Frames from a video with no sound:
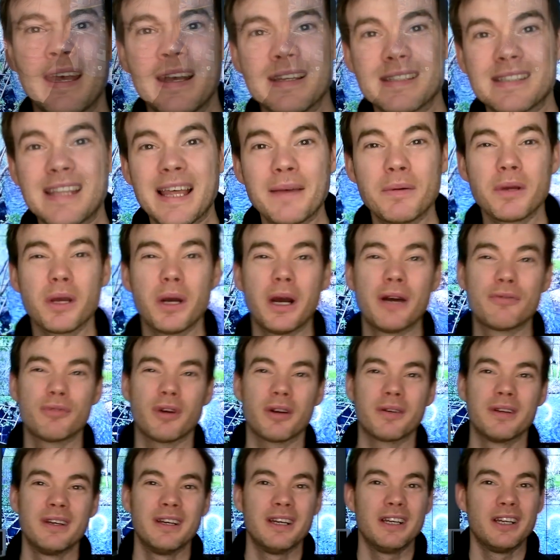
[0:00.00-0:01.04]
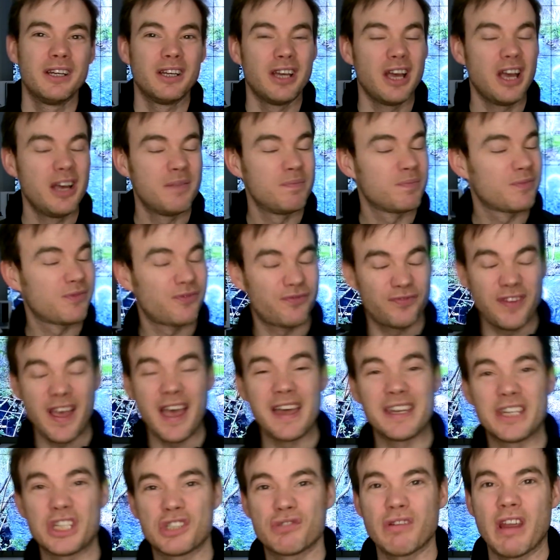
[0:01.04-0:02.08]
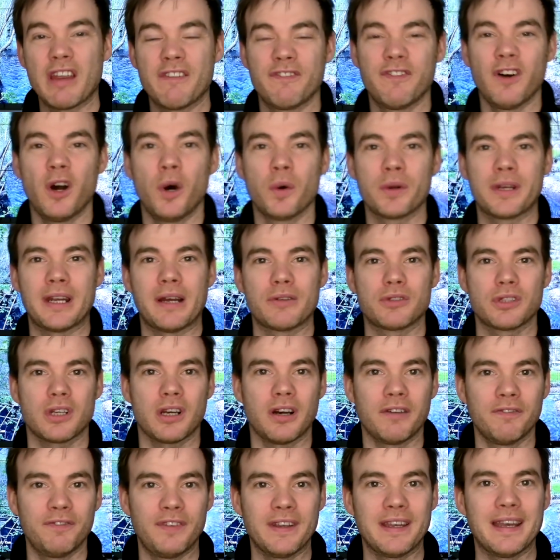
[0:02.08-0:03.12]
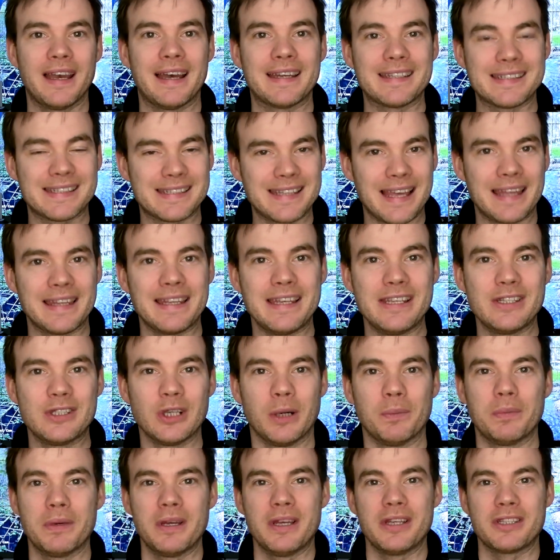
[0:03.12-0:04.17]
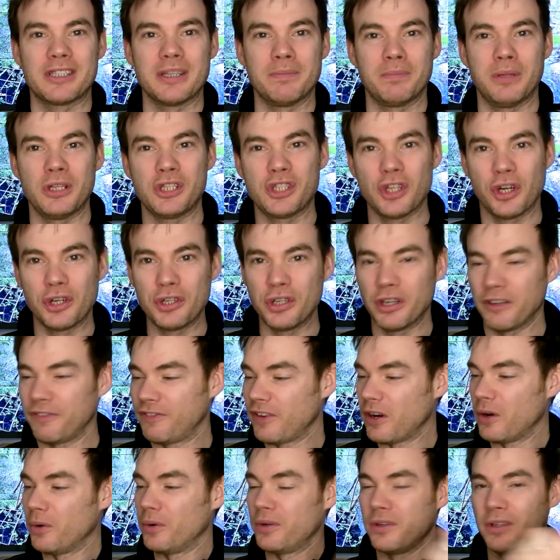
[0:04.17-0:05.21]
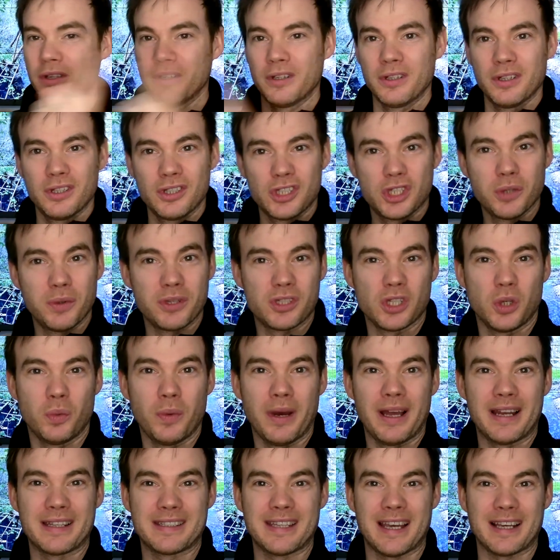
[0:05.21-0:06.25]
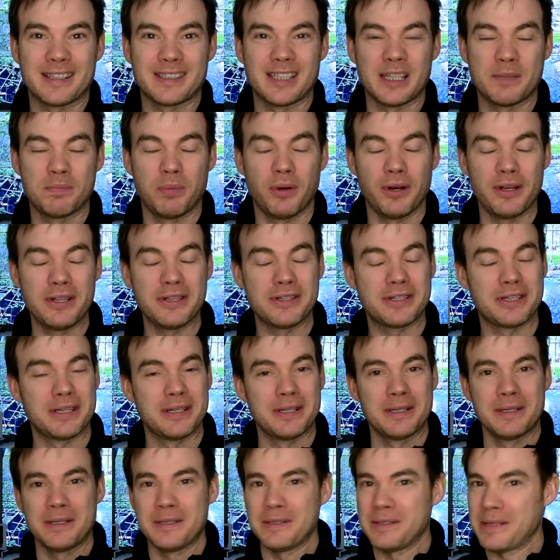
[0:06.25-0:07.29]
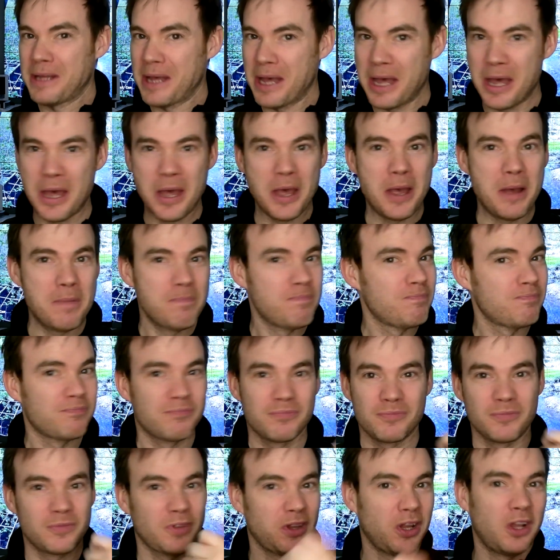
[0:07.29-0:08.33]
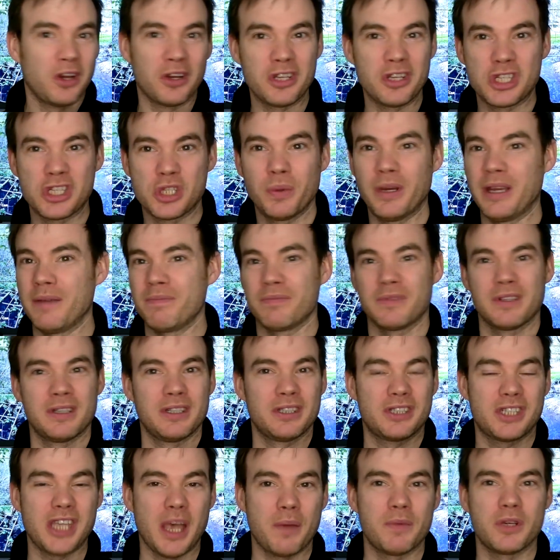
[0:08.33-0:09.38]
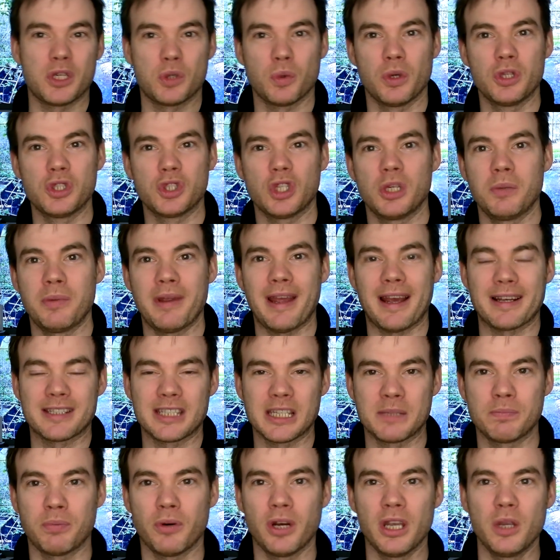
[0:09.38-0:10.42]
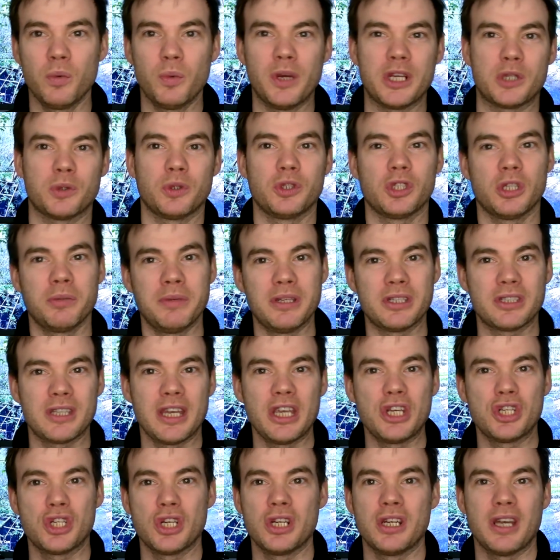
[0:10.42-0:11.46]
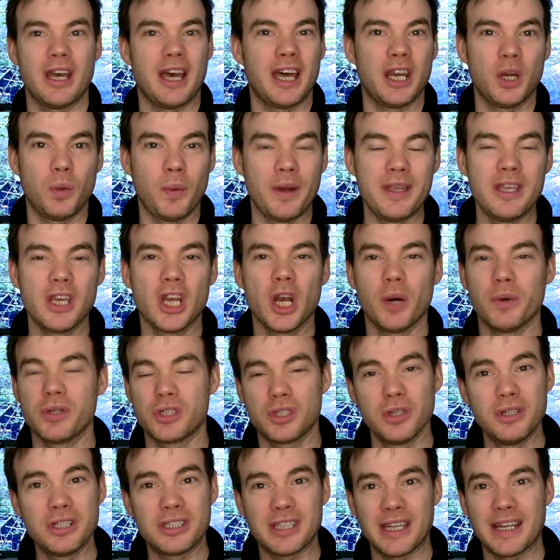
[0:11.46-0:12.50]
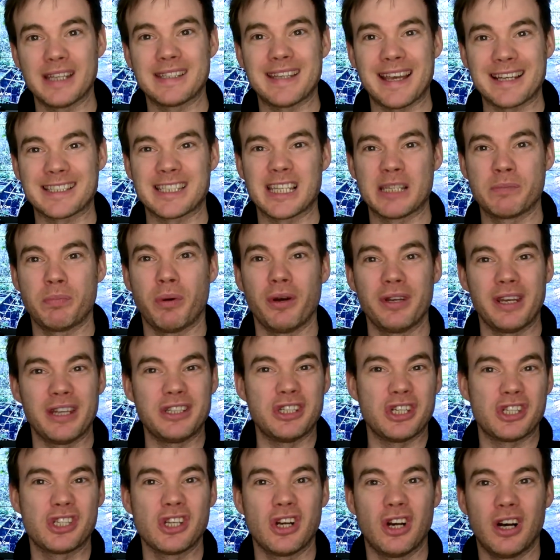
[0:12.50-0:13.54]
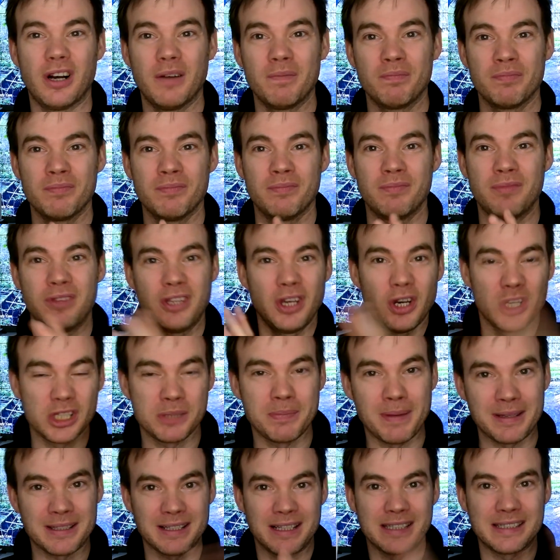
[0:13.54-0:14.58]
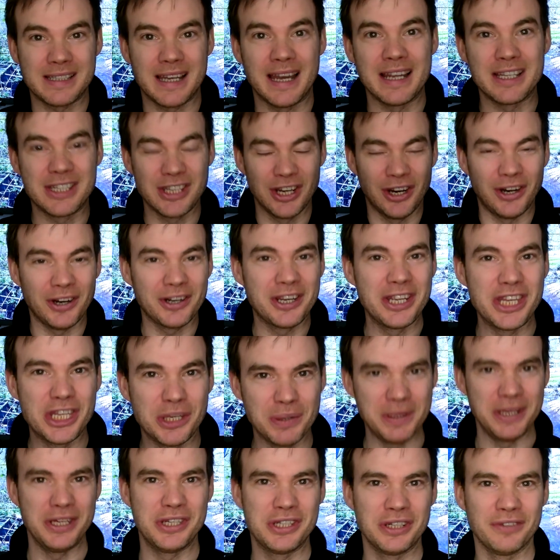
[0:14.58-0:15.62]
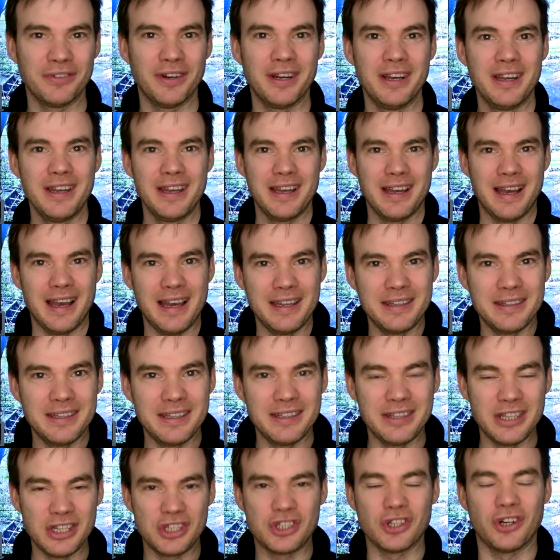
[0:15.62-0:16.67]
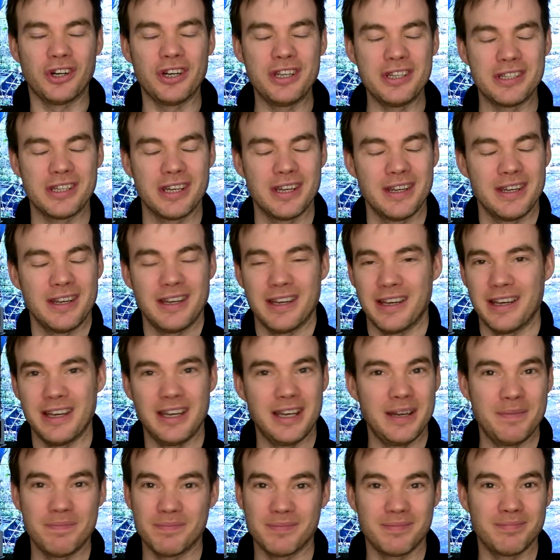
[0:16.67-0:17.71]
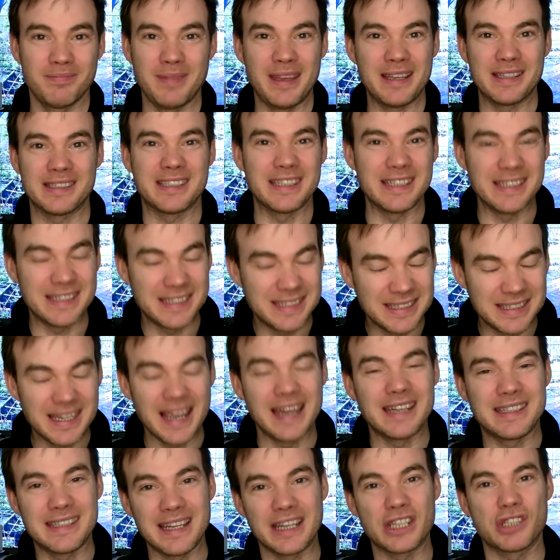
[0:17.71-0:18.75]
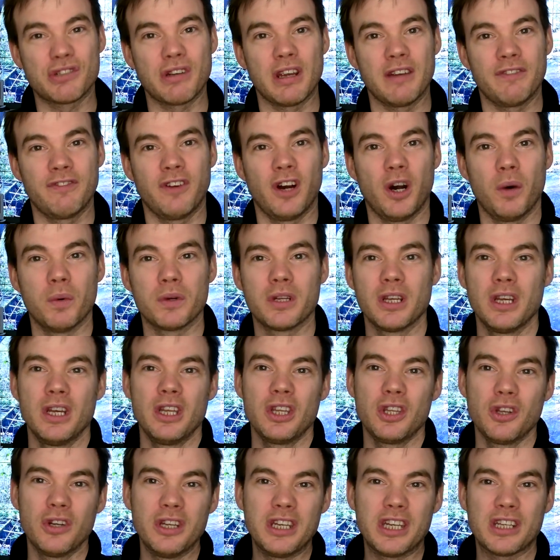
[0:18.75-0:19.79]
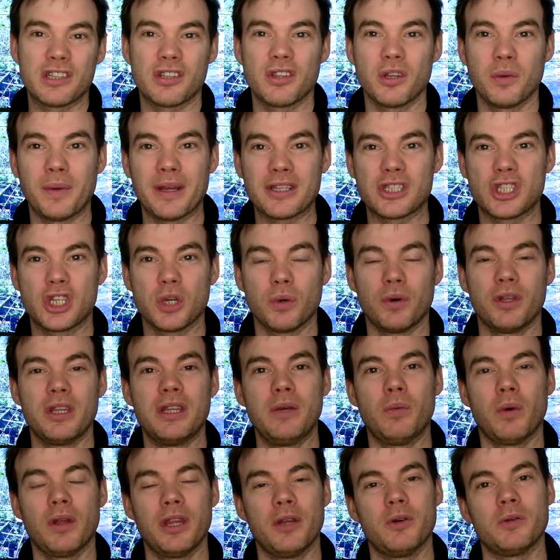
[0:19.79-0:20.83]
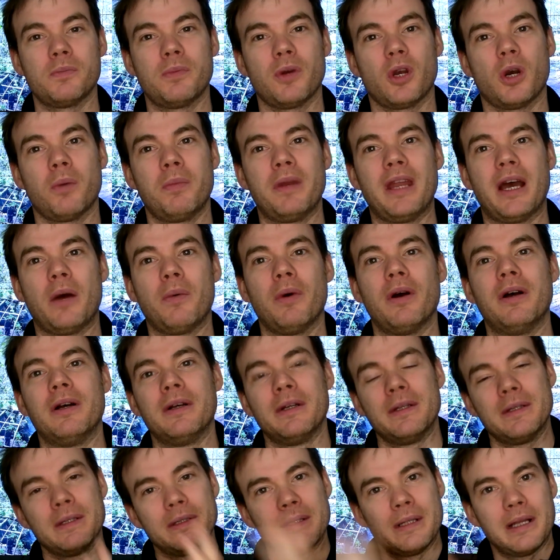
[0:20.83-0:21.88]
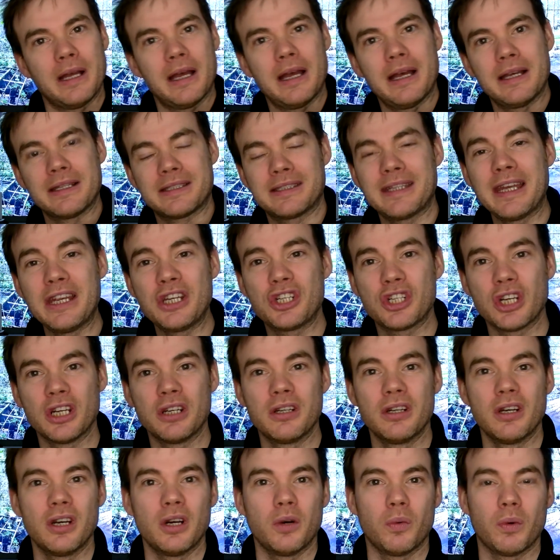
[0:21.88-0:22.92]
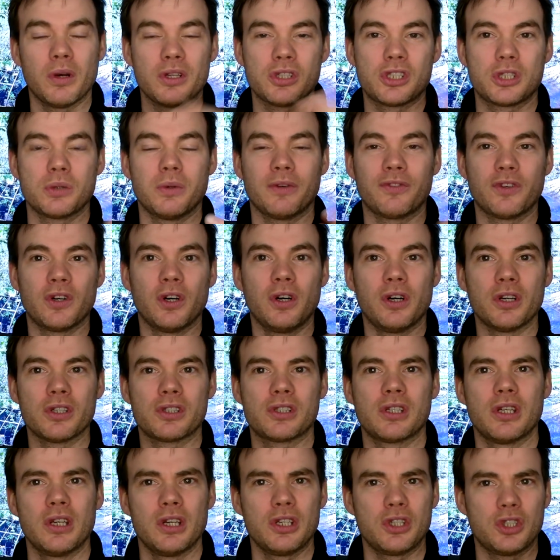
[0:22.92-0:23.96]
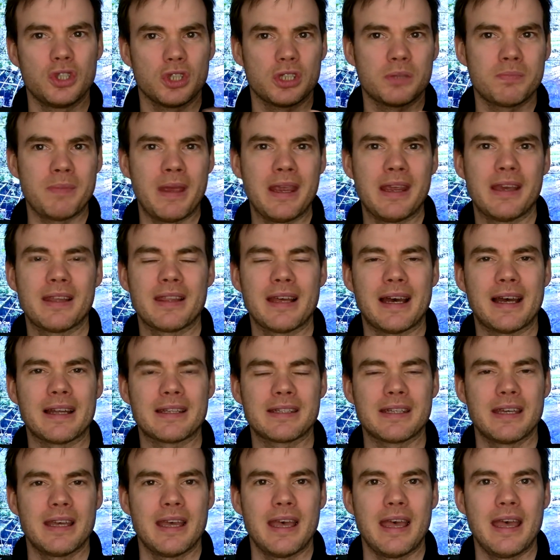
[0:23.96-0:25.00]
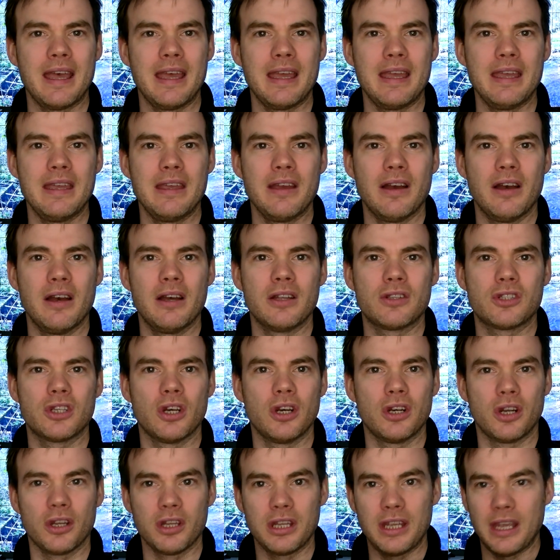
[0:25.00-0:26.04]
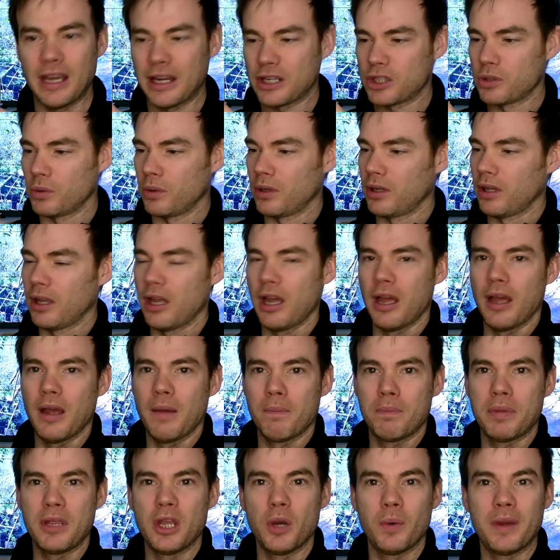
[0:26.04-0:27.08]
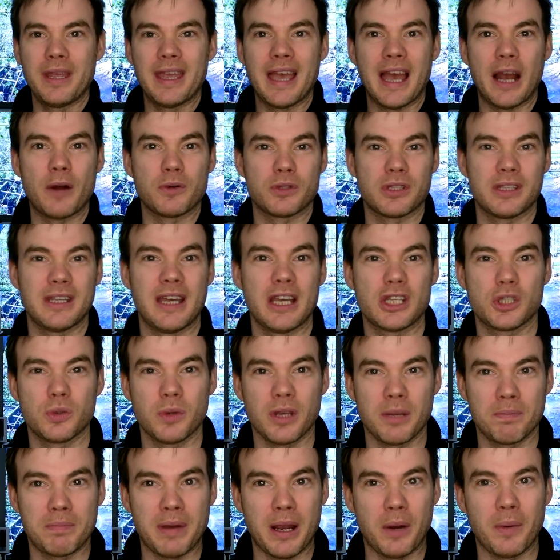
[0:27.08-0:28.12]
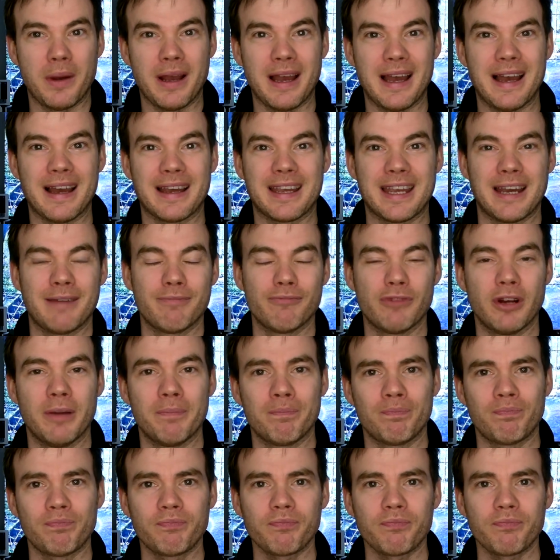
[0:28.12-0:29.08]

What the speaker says: So there we go, everyone. Fairly straightforward now to configure and set these up. Simply join your phone to its own wireless access point, log into it, set which one's going to be access point, which one's going to be a station, and away you go. As soon as you set it as access point, as you saw, you automatically started talking to each other, and they joined. Makes it dead straightforward. The only additional thing we had to do on the one that was becoming our station was to, of course, just make that a turn on the actual PoE out of there so it can power our camera.